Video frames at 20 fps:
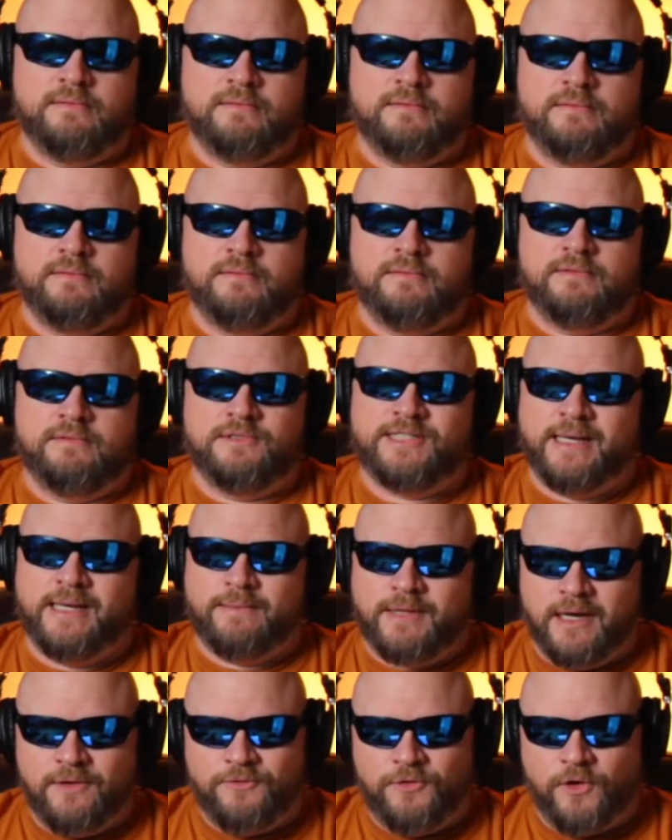Same
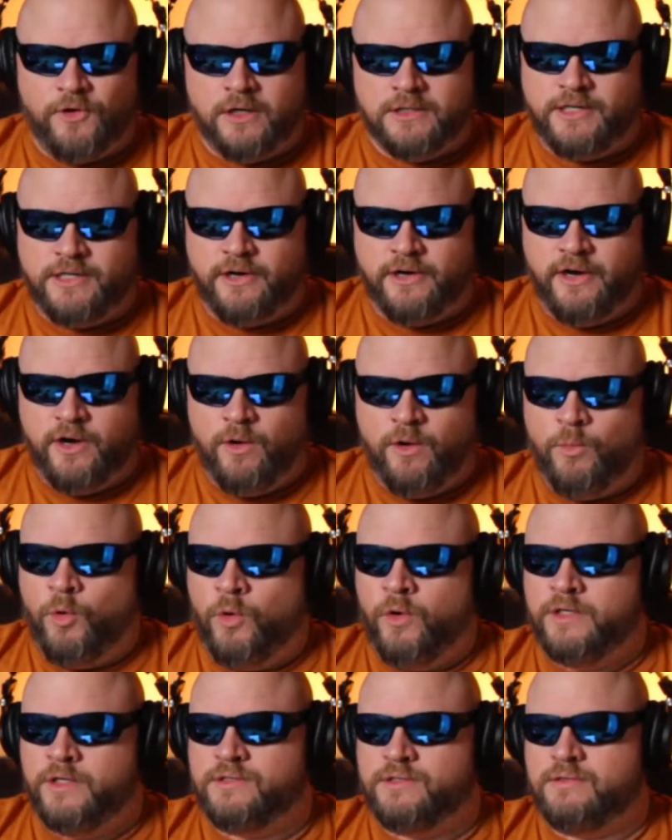thing for Arterio
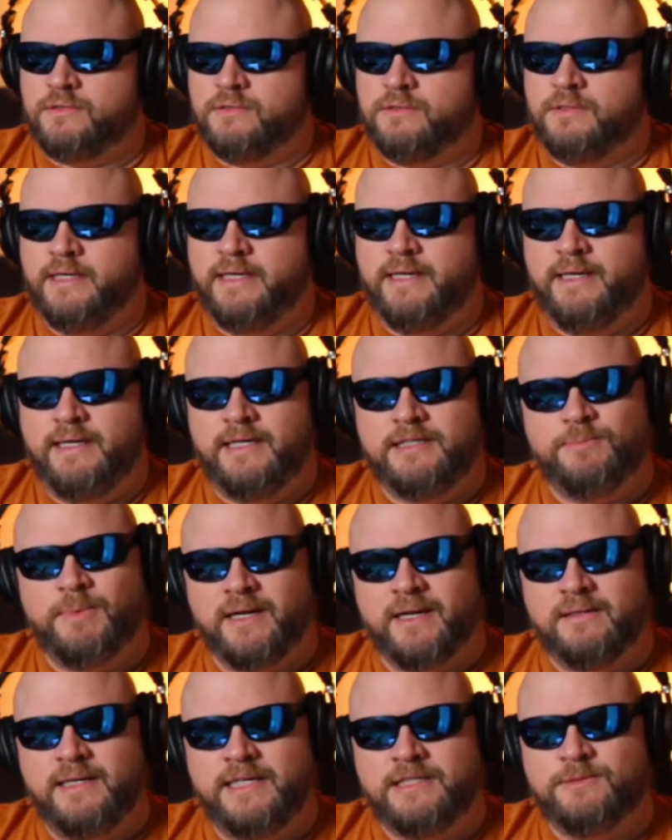Morris. He's been
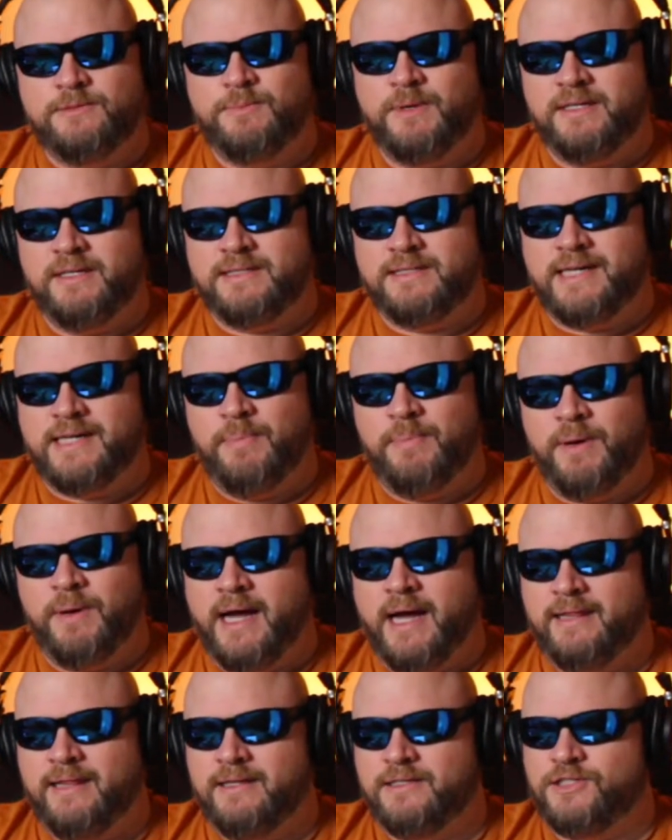the type of
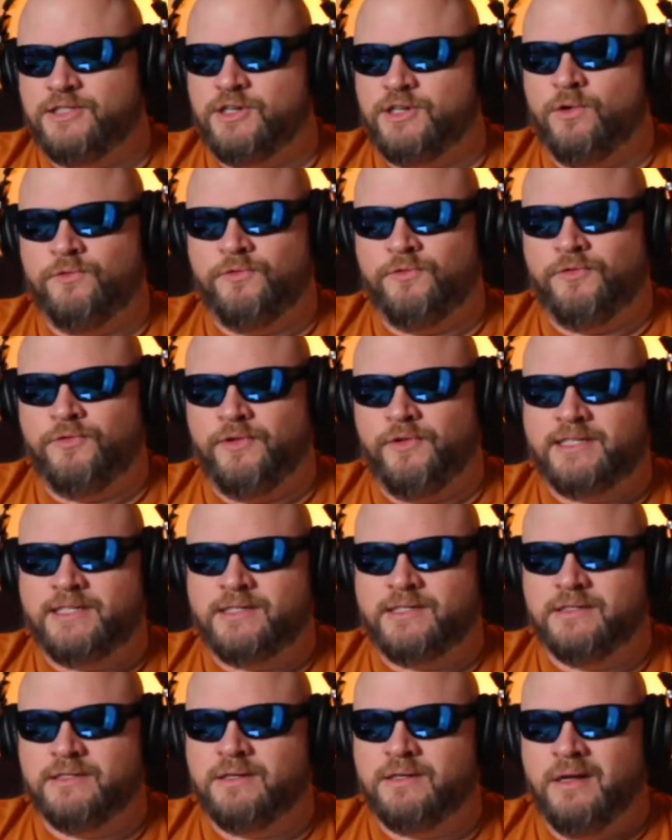guy that's shown
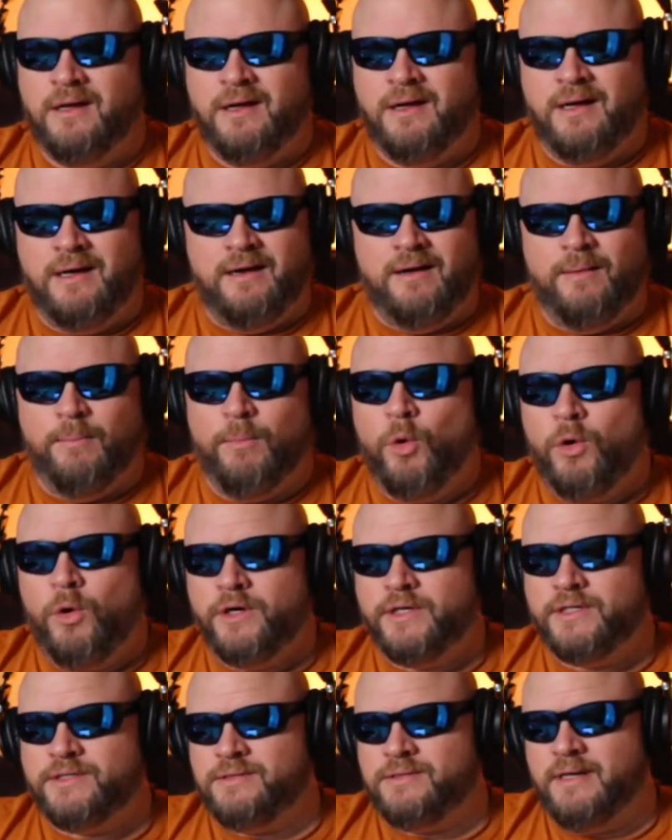flashes.
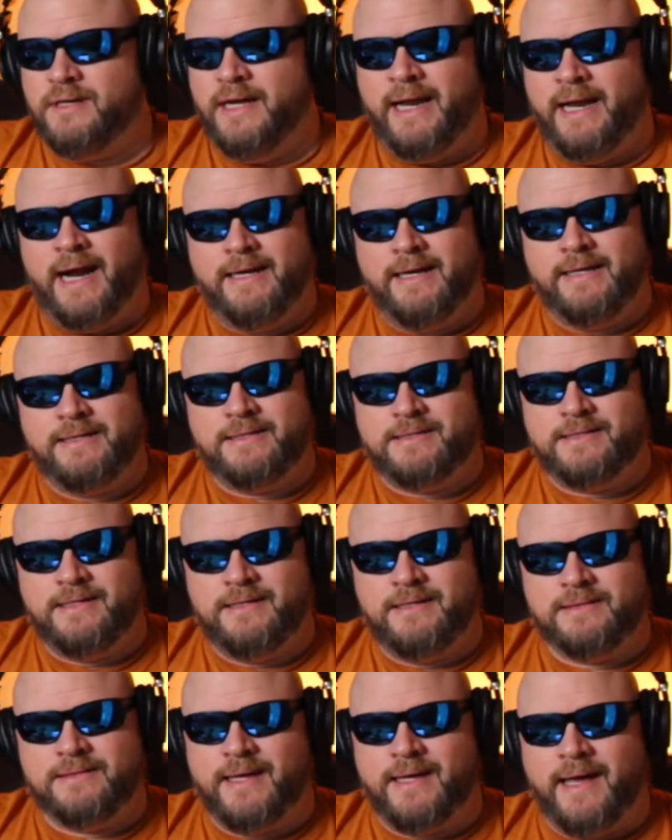Morris, and I didn't get to see
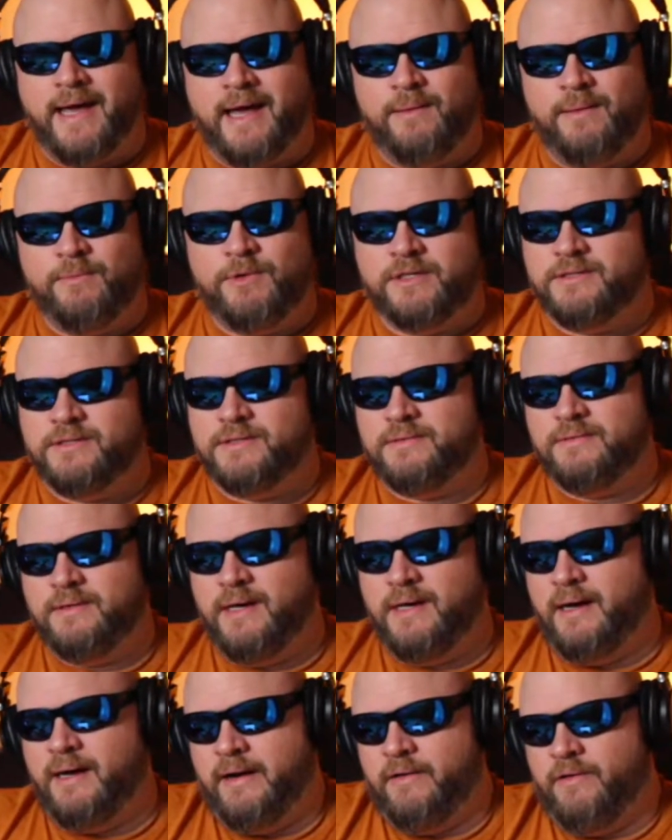this game because
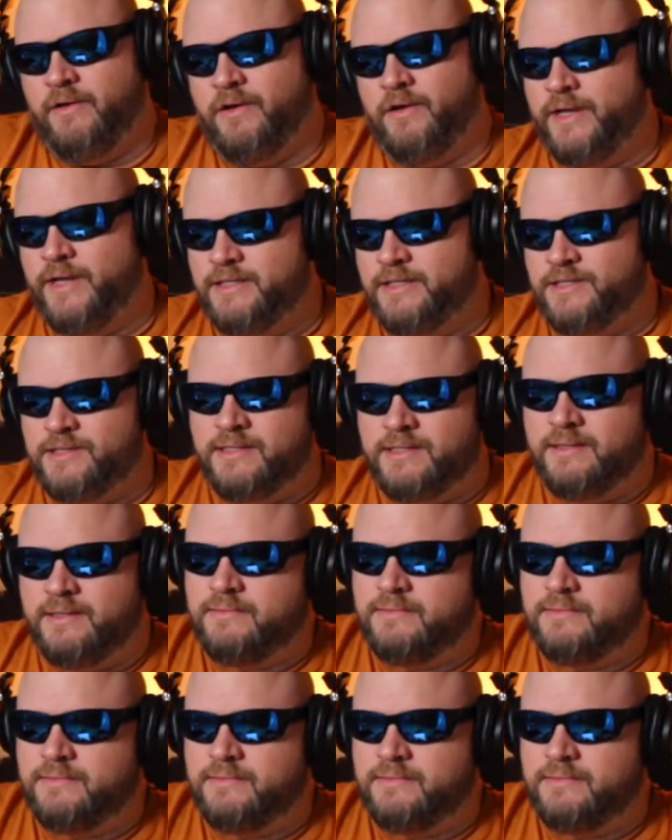I don't know. They just didn't.